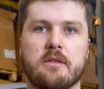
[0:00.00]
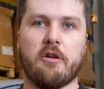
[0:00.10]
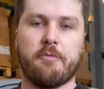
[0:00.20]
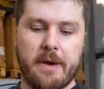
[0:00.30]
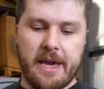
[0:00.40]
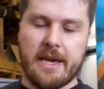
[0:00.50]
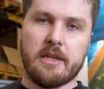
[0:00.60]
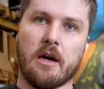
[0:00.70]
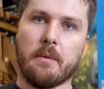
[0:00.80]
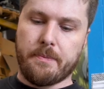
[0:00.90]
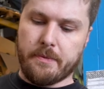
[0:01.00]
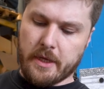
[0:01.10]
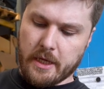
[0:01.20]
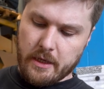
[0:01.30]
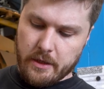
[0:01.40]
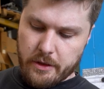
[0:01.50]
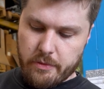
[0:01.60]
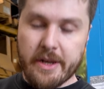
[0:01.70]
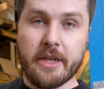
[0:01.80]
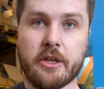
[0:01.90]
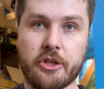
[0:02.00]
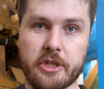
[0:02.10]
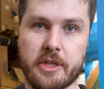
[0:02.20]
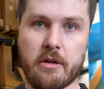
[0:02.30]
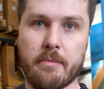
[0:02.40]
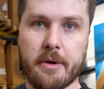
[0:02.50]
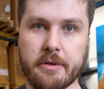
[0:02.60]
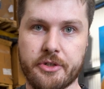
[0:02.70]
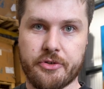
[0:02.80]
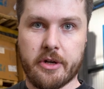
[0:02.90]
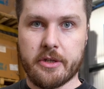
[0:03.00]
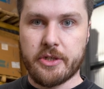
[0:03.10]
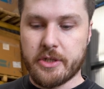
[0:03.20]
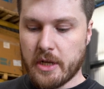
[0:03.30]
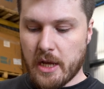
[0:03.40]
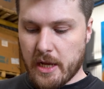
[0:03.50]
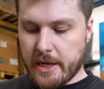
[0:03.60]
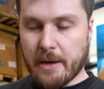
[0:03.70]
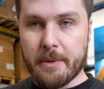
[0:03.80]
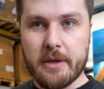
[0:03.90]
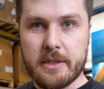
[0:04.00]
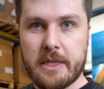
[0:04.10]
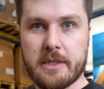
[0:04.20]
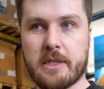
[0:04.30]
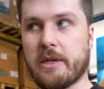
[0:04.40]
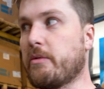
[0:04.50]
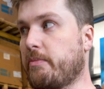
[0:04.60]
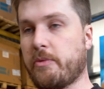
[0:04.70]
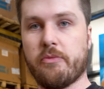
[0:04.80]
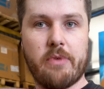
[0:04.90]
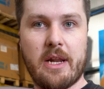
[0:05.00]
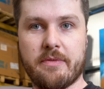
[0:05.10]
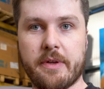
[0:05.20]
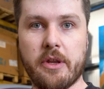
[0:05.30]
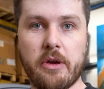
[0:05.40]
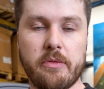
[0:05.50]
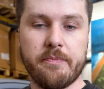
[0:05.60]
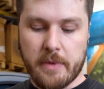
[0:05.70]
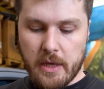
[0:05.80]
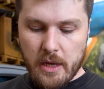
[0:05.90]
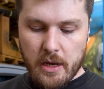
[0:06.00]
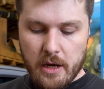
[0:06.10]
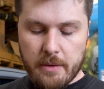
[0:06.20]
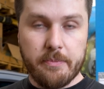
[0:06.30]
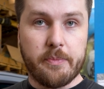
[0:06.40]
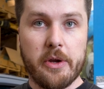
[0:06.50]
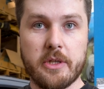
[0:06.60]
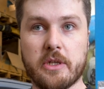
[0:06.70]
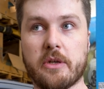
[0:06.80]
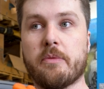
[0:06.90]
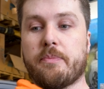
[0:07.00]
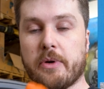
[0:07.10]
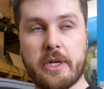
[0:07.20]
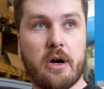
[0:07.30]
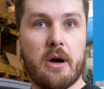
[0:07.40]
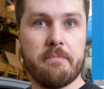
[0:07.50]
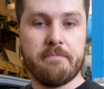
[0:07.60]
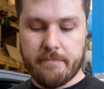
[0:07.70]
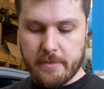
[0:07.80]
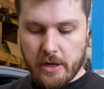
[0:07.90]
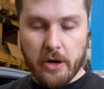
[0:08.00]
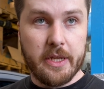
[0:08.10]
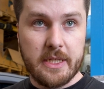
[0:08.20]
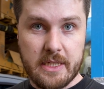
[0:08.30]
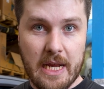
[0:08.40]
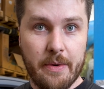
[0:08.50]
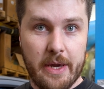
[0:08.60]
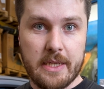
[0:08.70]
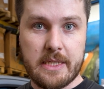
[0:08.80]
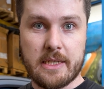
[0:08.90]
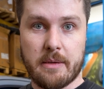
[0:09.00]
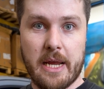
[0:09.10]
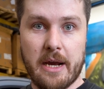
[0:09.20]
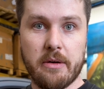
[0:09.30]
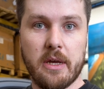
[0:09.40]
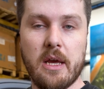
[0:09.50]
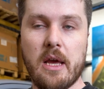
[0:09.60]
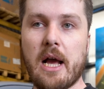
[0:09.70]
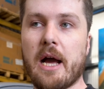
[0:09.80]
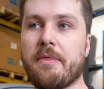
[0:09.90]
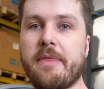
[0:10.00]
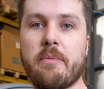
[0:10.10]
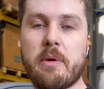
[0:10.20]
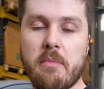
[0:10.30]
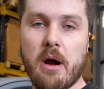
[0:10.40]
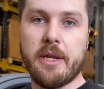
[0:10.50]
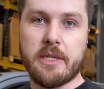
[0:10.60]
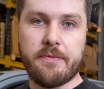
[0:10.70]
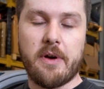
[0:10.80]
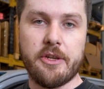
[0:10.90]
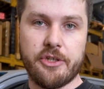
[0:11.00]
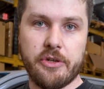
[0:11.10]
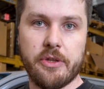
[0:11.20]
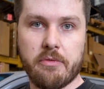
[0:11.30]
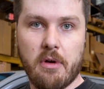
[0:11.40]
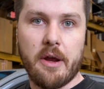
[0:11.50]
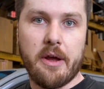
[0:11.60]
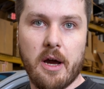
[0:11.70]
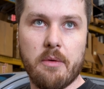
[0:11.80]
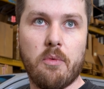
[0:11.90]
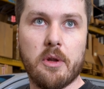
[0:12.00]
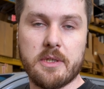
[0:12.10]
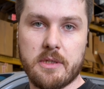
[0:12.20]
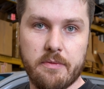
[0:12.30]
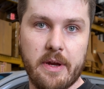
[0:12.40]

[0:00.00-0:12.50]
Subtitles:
So I've paired up the threaded adjuster on both struts. Now because these are still relatively new, I'm going to put it on how it is set up now, and then we might need to fine tune the ride height once the